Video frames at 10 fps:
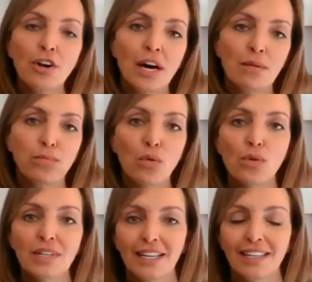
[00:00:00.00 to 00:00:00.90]
on our
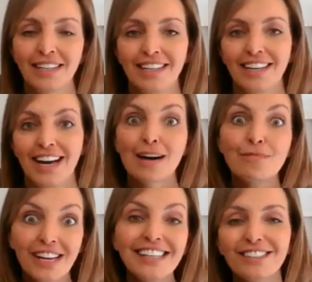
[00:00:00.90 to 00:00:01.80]
border. I'm
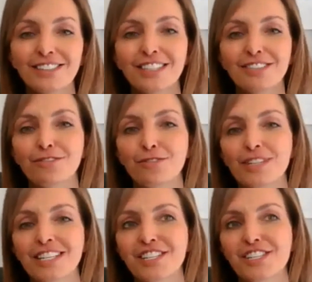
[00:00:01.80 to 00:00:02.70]
really looking
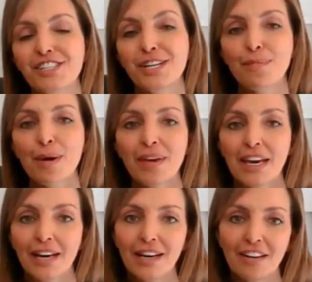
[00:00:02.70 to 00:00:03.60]
forward to
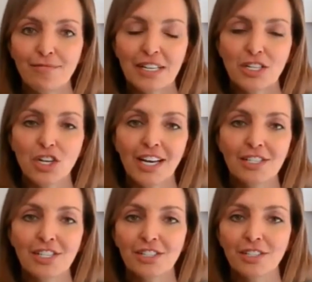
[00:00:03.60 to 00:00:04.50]
Namibia. I've been trying
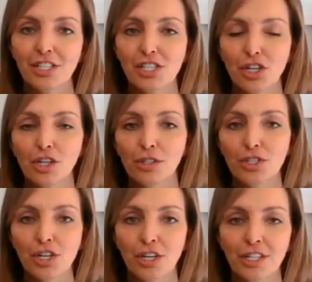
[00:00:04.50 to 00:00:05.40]
to
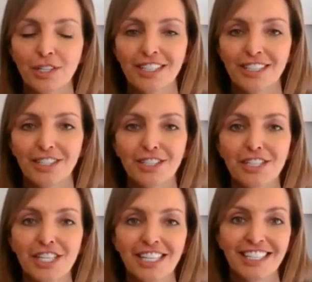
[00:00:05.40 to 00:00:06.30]
cajole Jono and
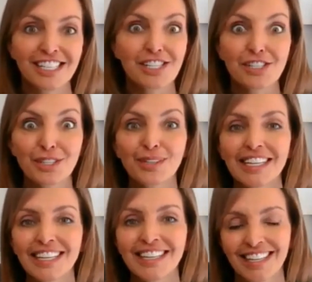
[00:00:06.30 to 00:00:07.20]
Ursula into
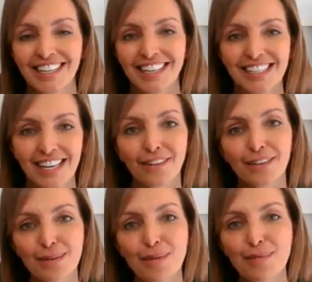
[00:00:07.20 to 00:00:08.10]
doing another
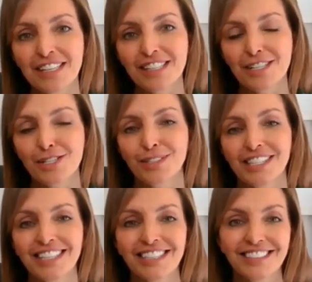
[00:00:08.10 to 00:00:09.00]
Namibian
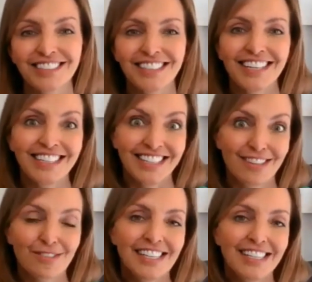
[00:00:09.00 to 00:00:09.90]
tour because
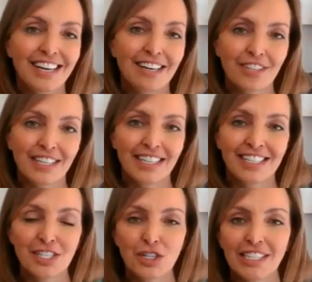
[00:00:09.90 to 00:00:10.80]
I really love the
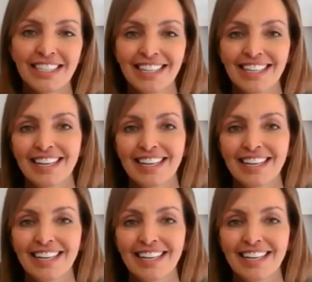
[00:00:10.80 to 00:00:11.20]
country.